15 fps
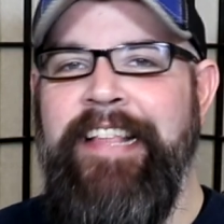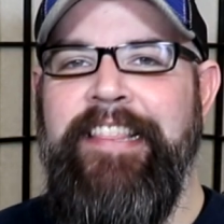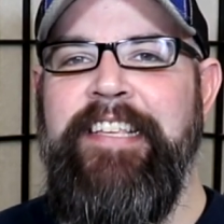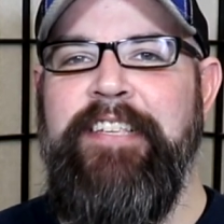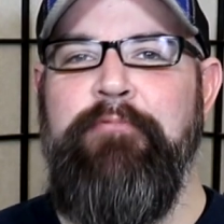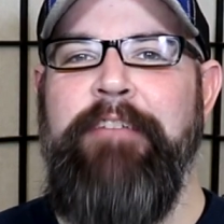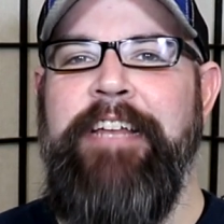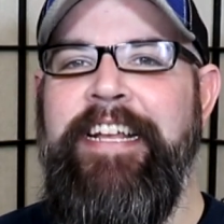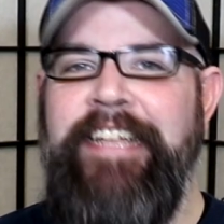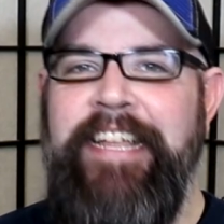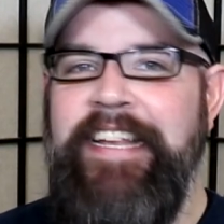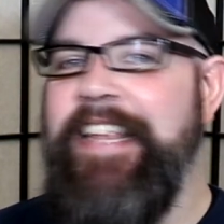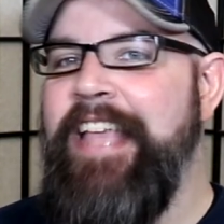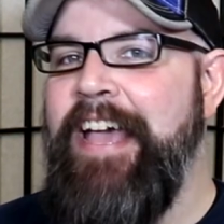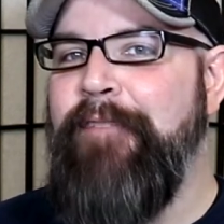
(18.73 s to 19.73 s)
This one I
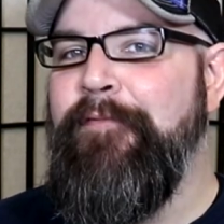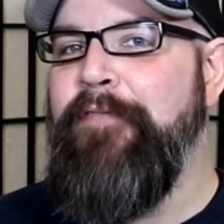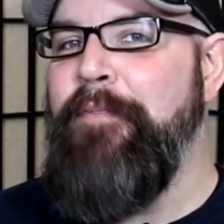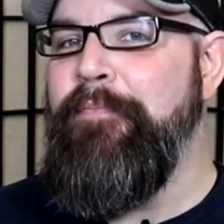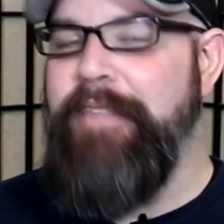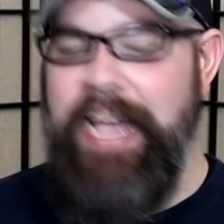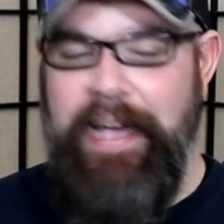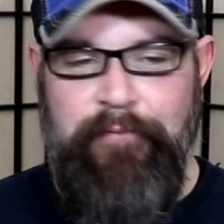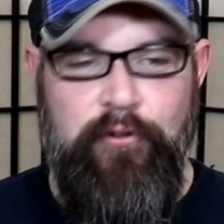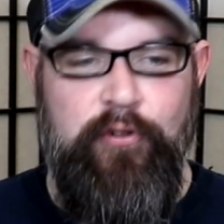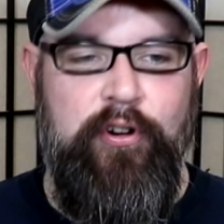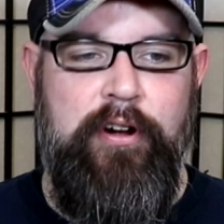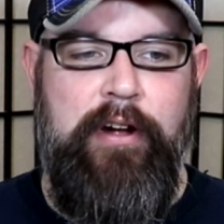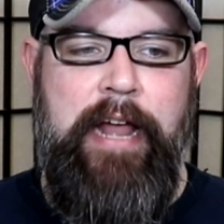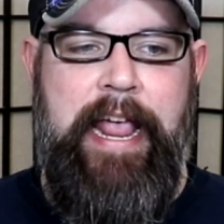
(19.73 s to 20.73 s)
did get from
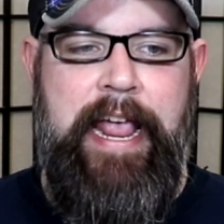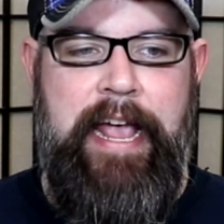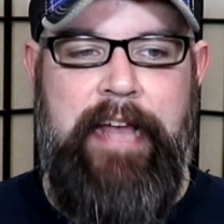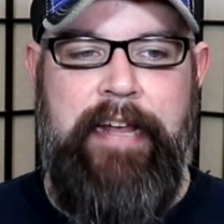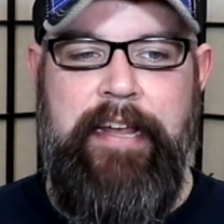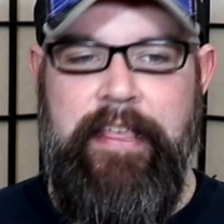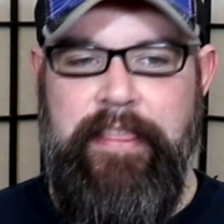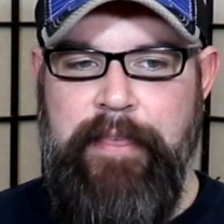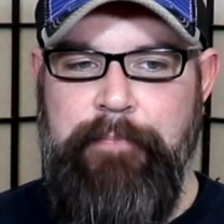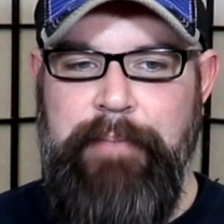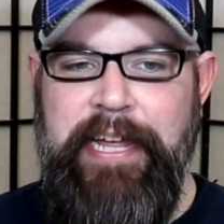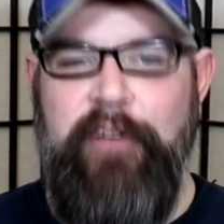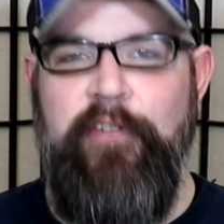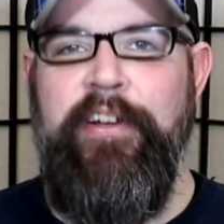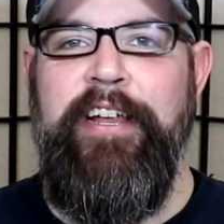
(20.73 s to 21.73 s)
Tavour, and the
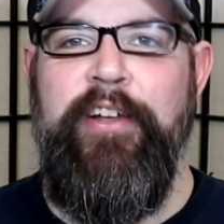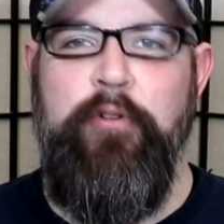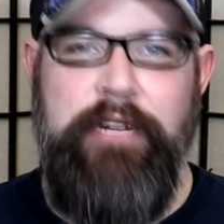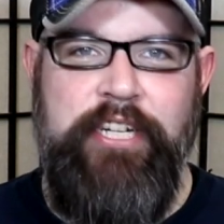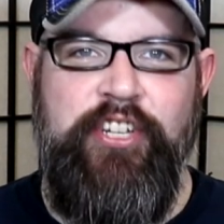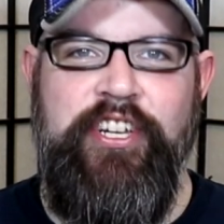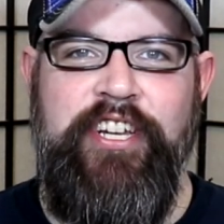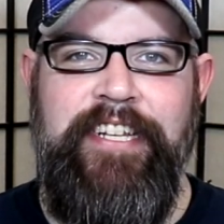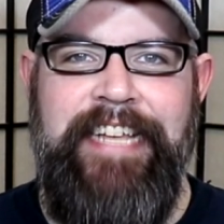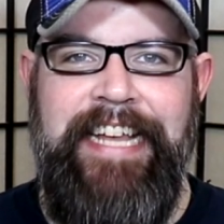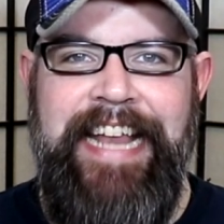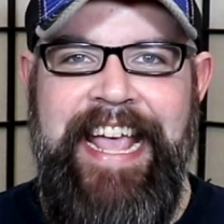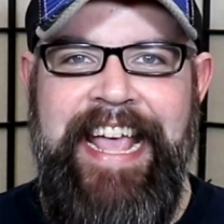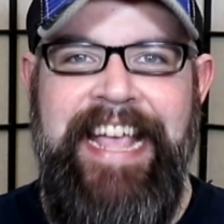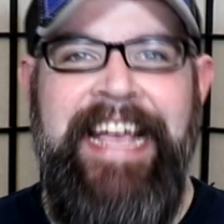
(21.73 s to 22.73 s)
beer in question
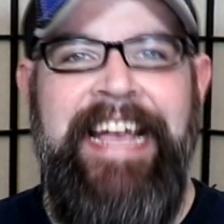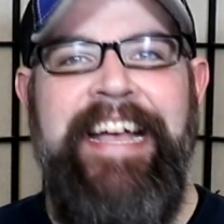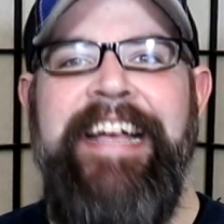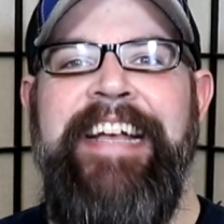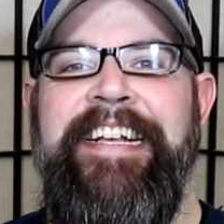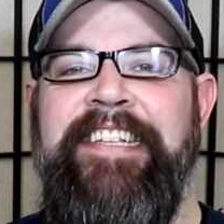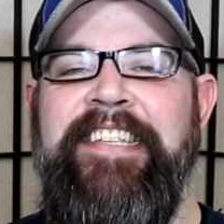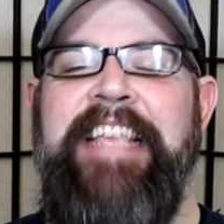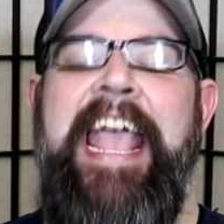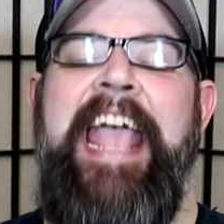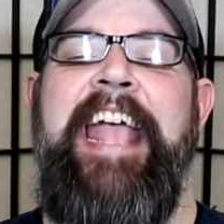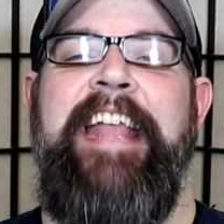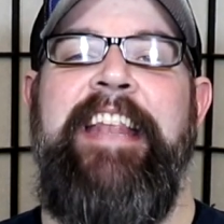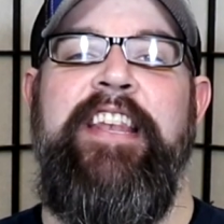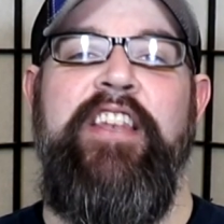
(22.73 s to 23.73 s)
today is
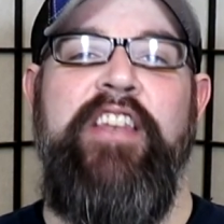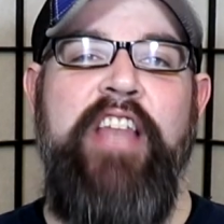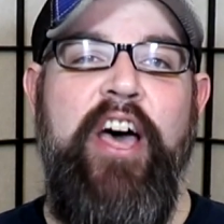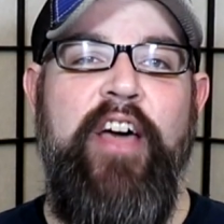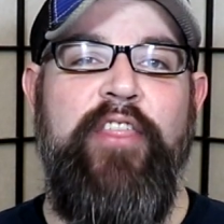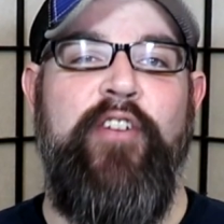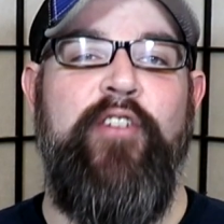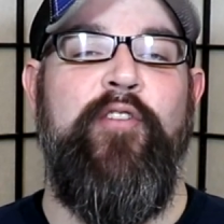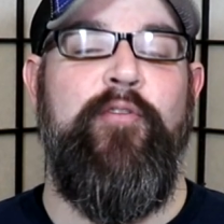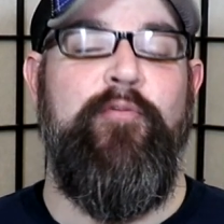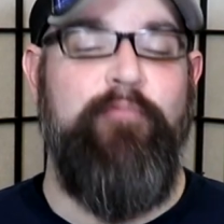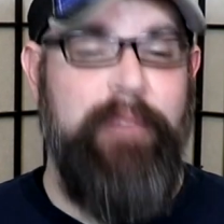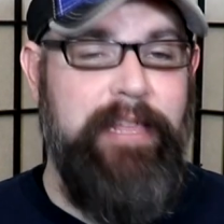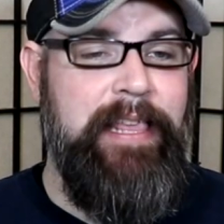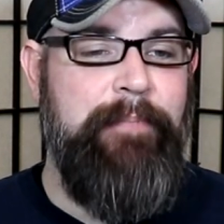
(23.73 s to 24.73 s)
another
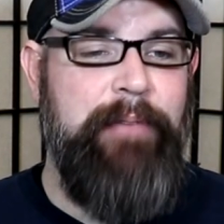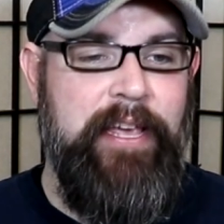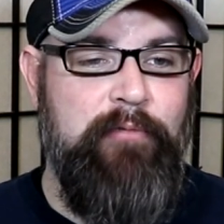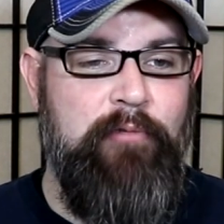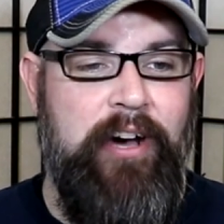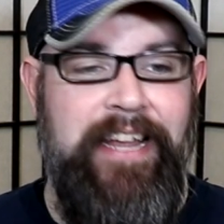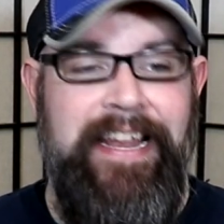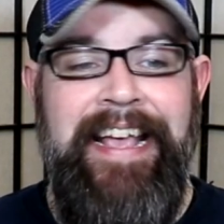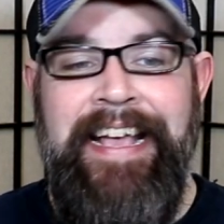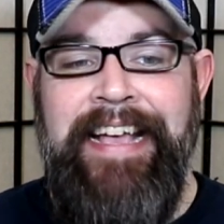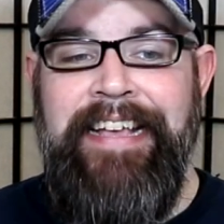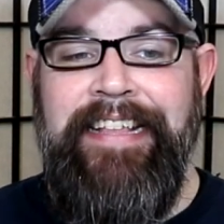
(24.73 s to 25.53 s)
really big one.